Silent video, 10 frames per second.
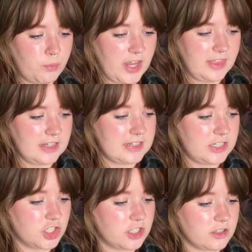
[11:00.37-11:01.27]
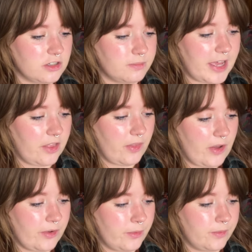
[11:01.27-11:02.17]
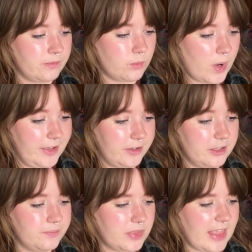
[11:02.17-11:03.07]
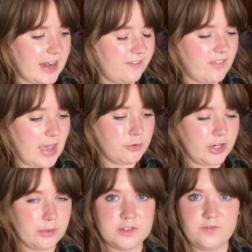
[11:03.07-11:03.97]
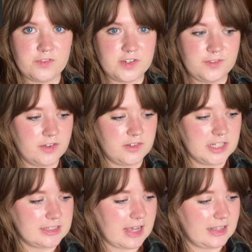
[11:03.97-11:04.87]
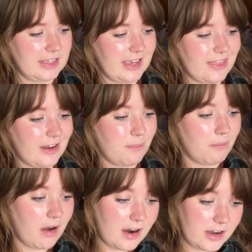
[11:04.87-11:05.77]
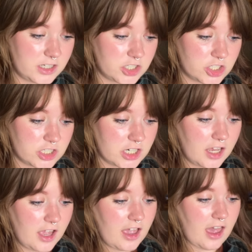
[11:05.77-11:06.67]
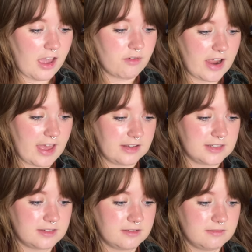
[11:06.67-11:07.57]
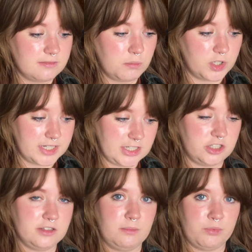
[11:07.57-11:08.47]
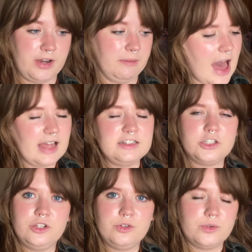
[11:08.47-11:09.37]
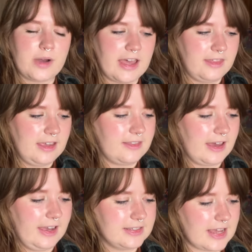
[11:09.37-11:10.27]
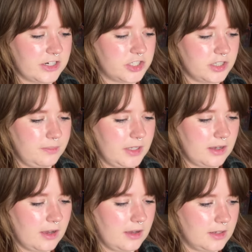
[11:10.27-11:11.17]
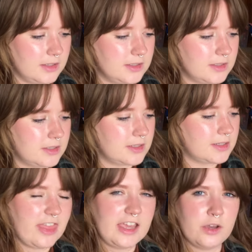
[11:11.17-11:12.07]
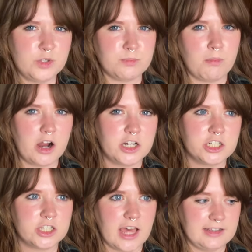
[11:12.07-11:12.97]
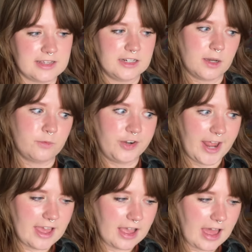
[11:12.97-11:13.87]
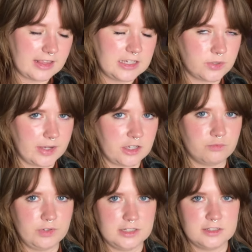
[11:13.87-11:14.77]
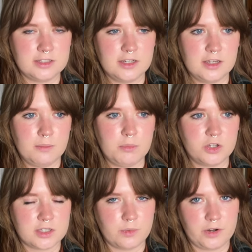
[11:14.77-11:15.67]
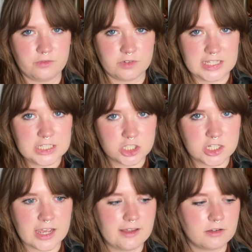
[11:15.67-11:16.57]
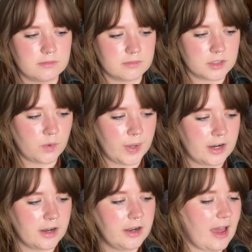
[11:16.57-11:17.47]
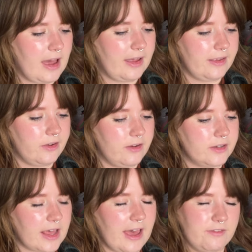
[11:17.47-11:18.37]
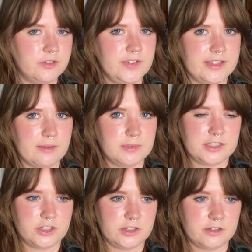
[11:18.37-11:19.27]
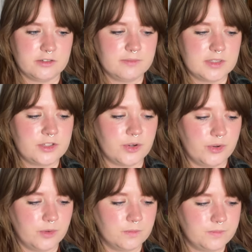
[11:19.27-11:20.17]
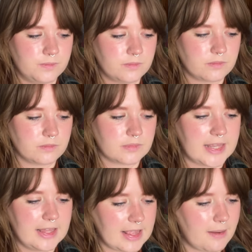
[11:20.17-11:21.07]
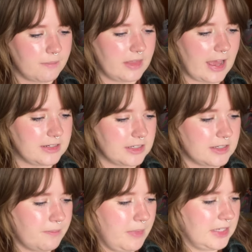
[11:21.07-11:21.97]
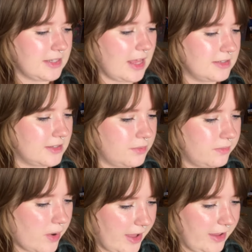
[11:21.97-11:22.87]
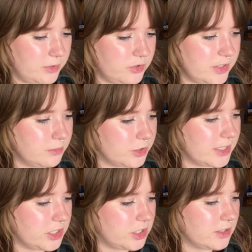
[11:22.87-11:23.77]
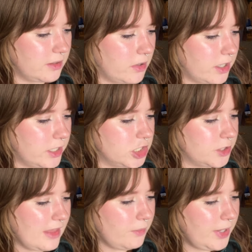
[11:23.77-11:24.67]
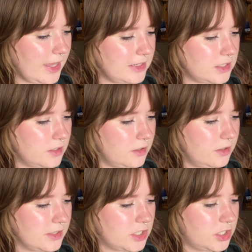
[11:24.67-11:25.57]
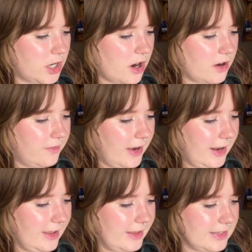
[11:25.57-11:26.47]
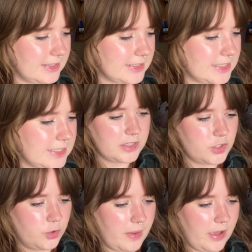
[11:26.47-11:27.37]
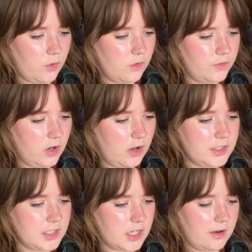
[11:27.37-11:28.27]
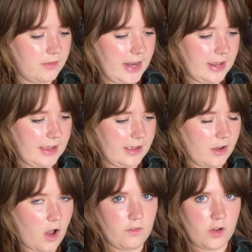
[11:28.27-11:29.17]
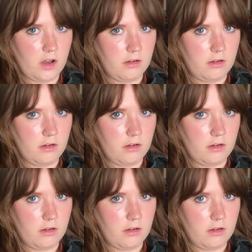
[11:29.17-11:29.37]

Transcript: print than digital by a long while. Then in February it was 50-50 exactly, and then in March I read more digital than print. And you know, I think that is actually because I think it was March that I signed up for NetGalley so I could read books that weren't released yet quicker, and I have to read them digital. So I think that does make sense why I was reading more digital in March. Then we get into star ratings. So my overall star rating of